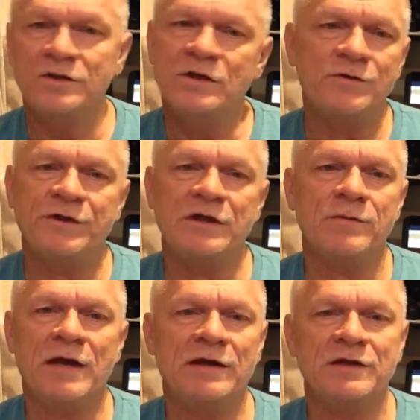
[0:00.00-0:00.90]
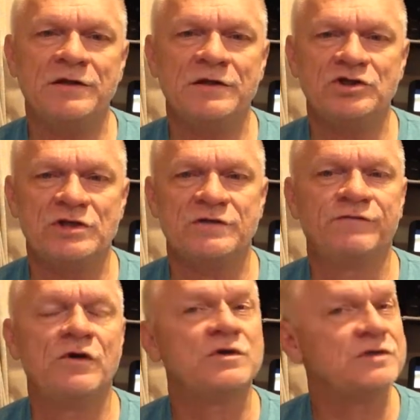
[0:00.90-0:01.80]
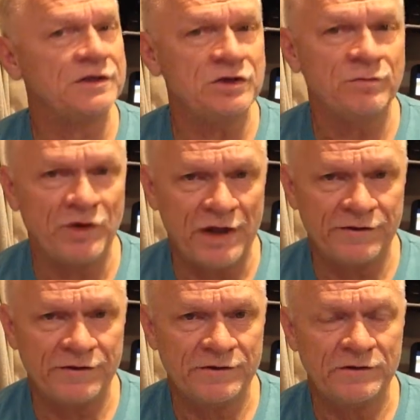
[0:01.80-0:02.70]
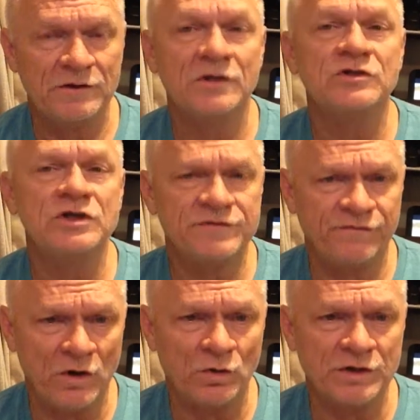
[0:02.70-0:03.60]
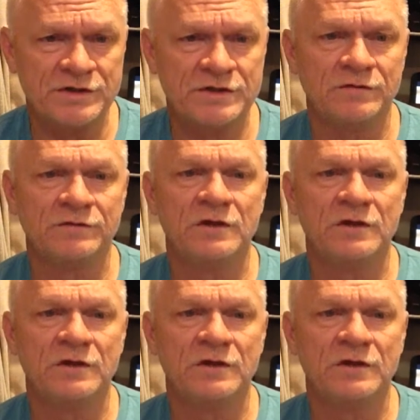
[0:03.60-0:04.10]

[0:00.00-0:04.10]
Don't think about anything just to focus on your breath. Just focus.